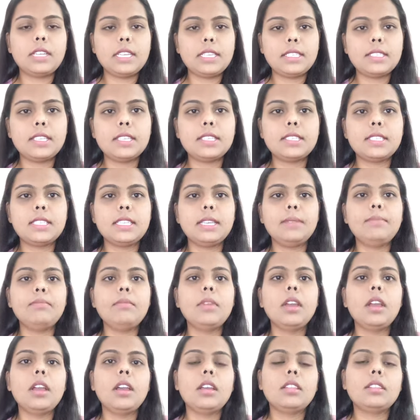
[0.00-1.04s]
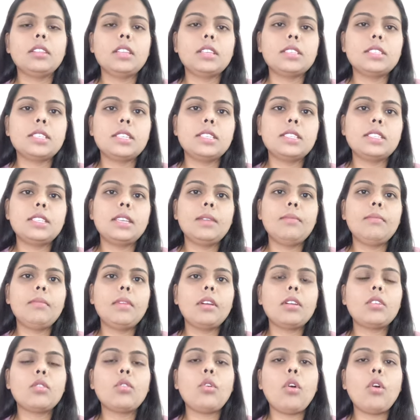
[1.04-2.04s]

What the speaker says: system, the system